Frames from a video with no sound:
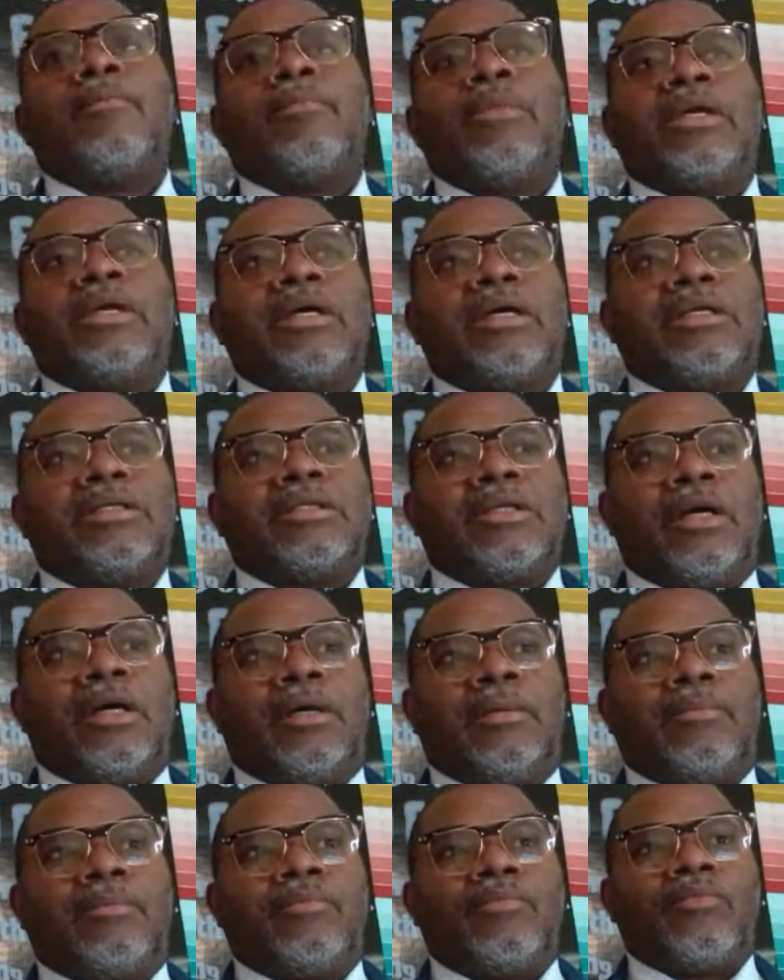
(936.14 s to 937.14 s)
because
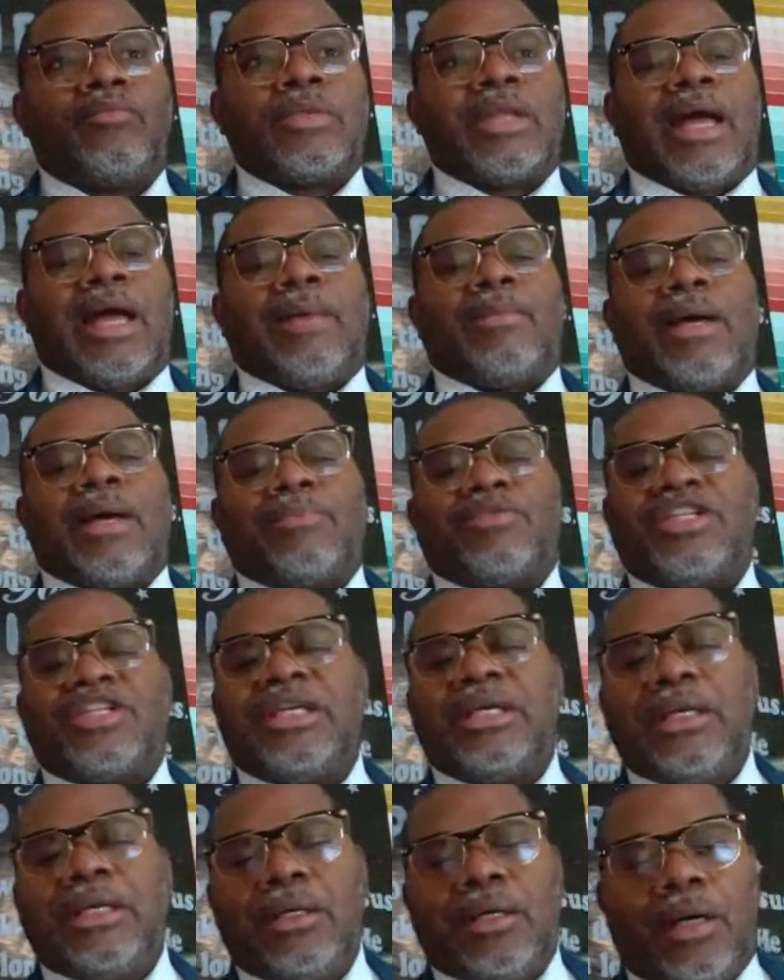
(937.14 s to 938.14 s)
um, I'm, I'm
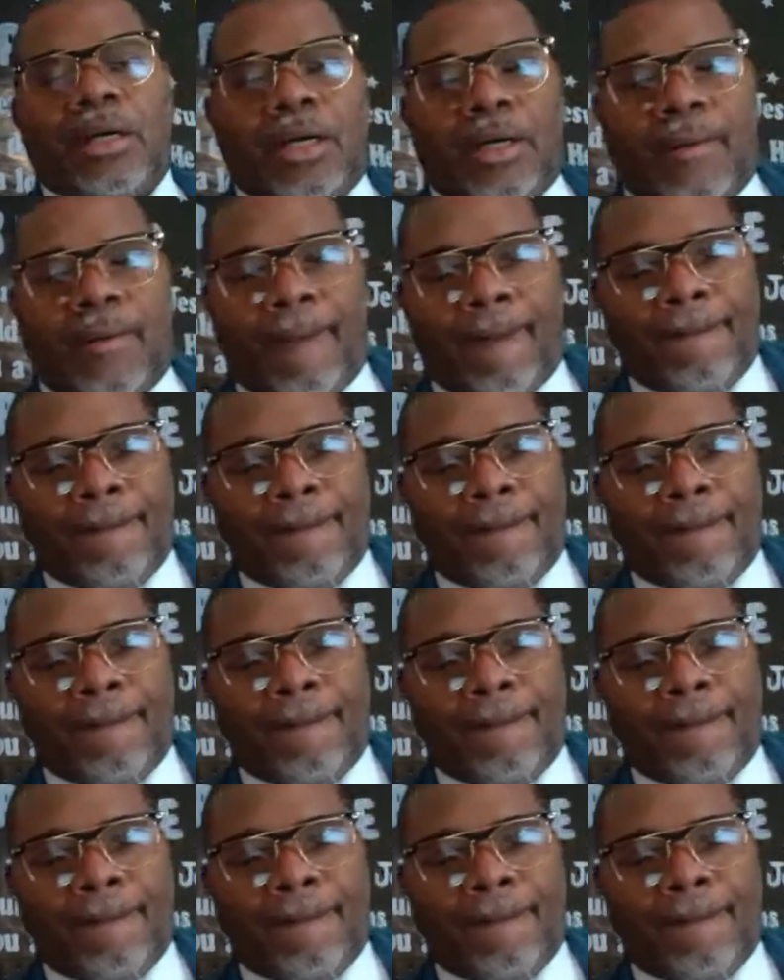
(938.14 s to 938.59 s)
seeking God